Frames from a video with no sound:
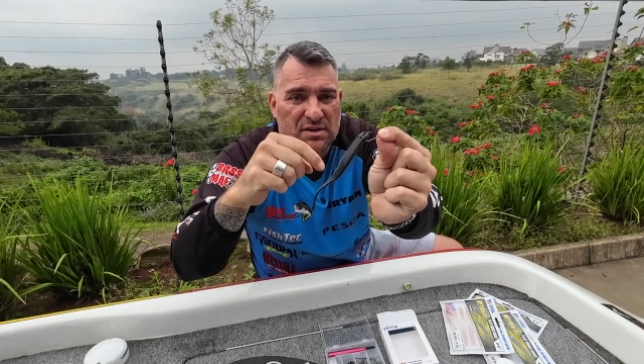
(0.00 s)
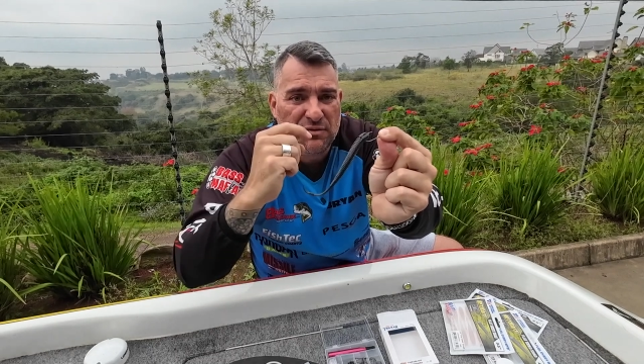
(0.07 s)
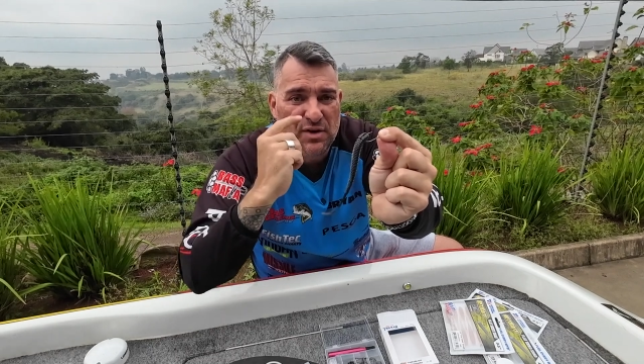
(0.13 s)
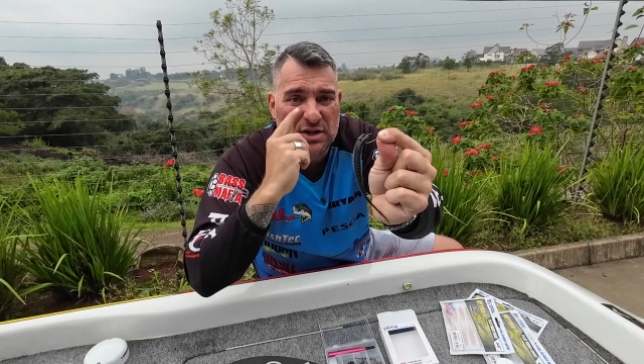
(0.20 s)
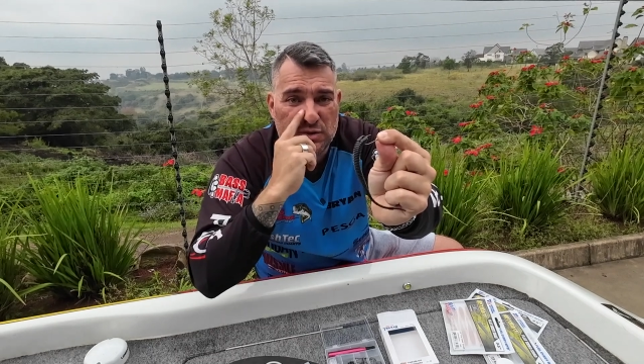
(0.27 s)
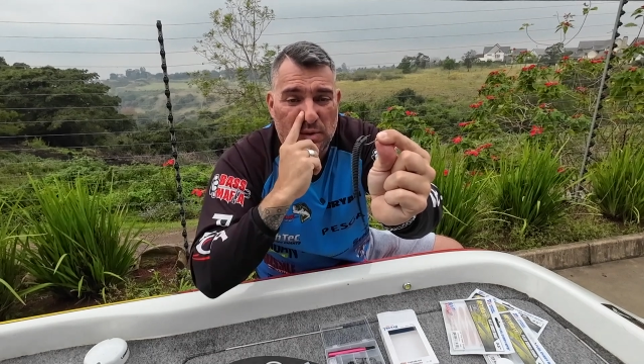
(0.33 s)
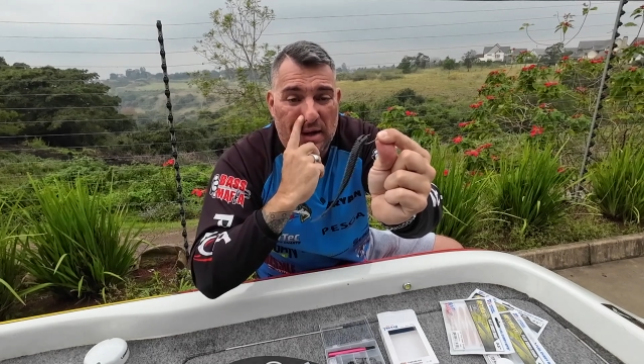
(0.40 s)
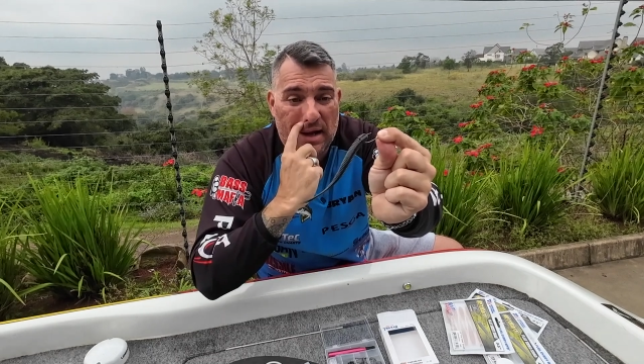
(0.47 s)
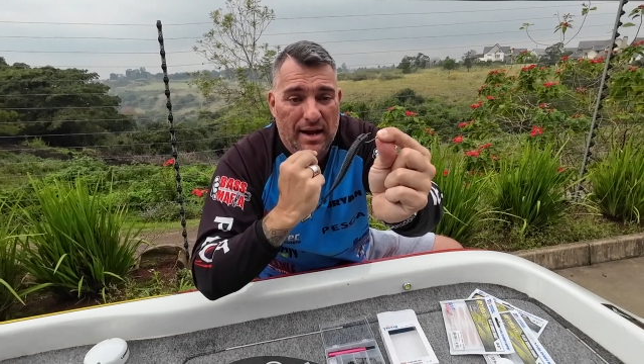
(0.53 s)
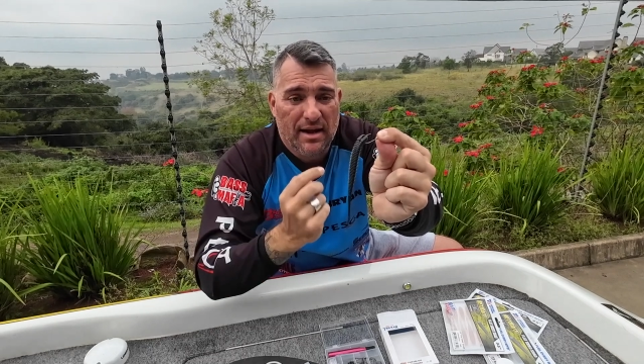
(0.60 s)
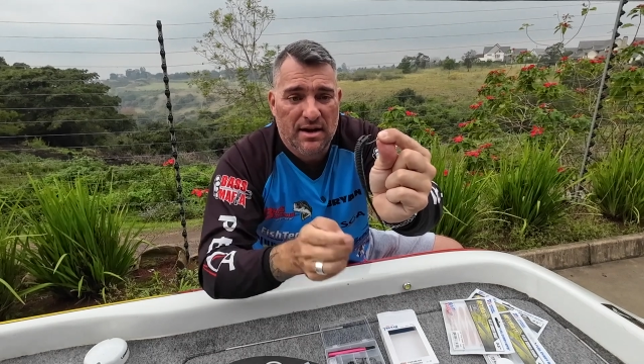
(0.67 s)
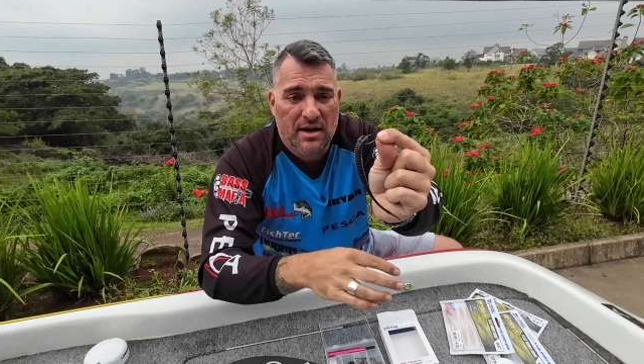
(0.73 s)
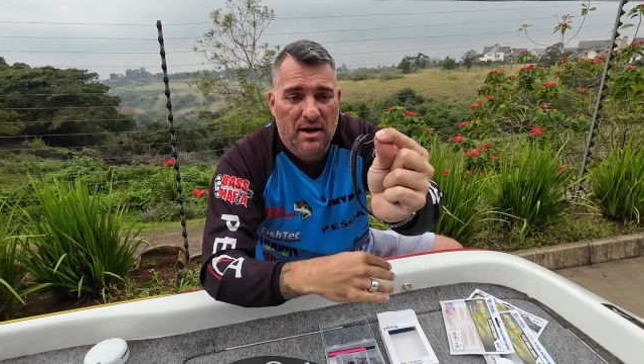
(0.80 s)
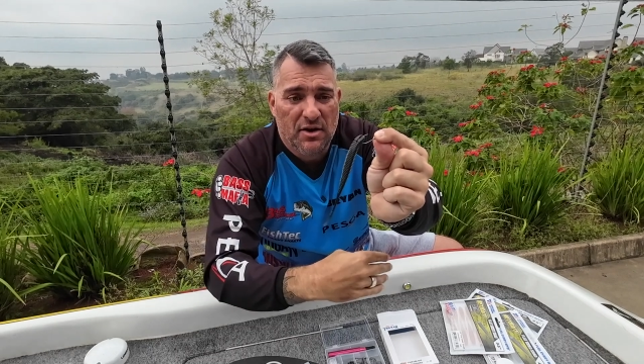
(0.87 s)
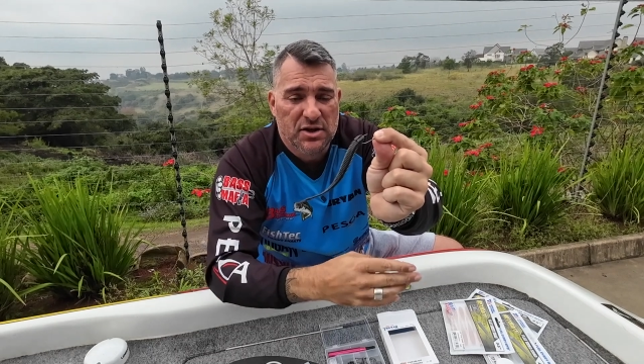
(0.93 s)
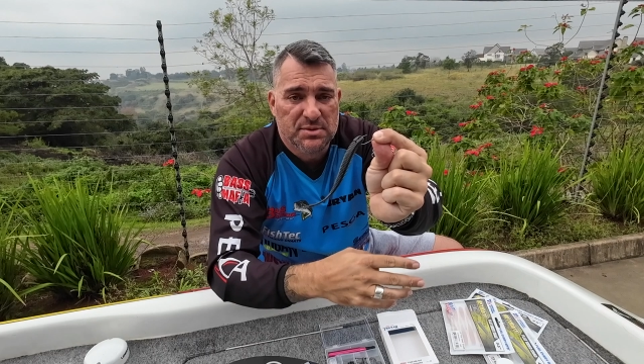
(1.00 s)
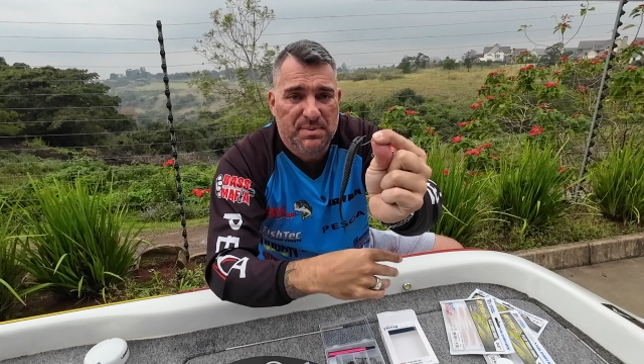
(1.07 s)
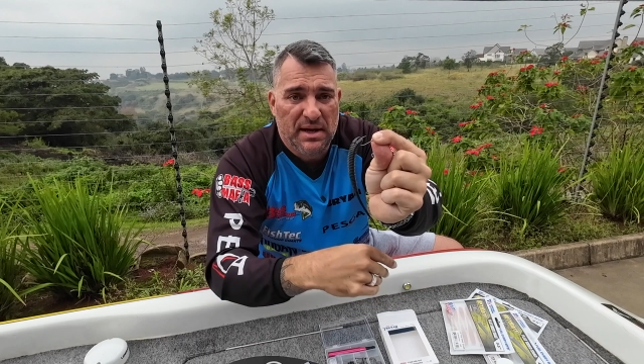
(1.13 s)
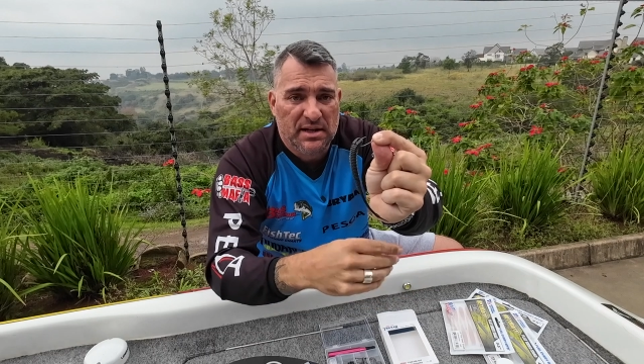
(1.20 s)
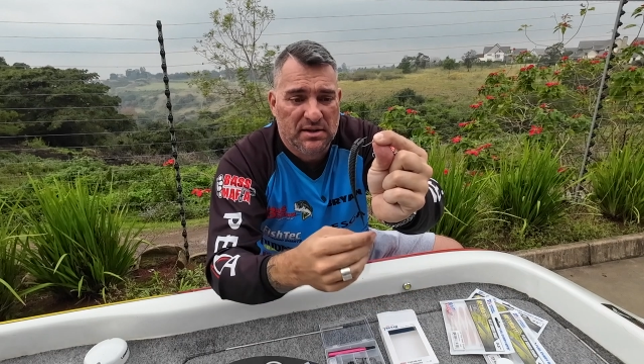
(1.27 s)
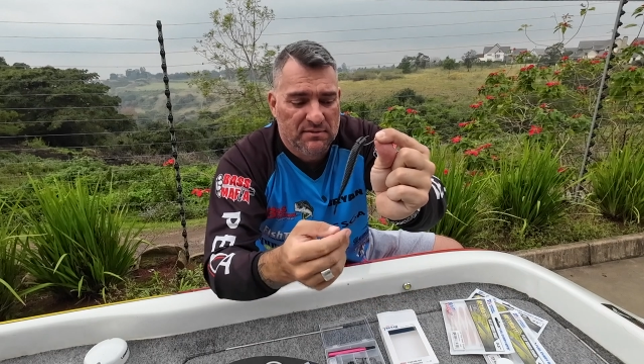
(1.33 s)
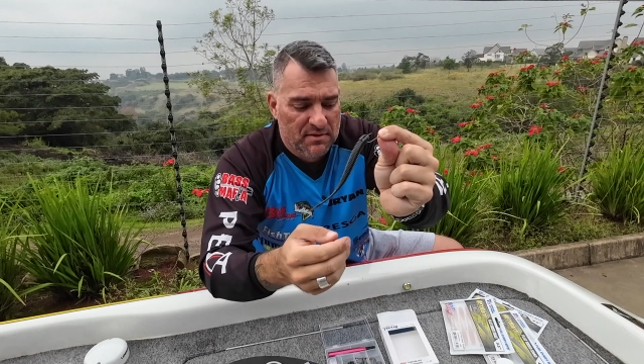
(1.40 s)
free swinging,
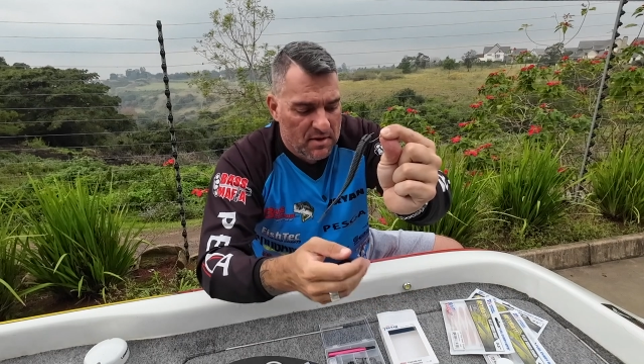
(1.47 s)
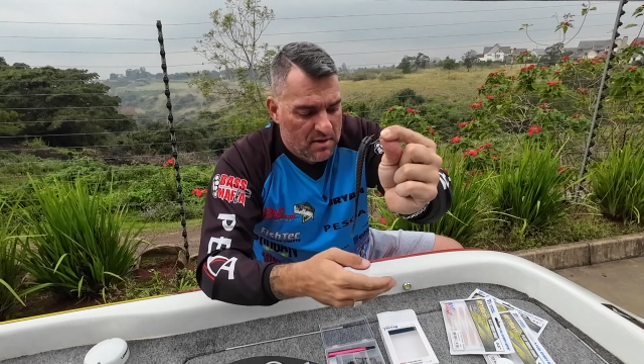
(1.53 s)
irrespective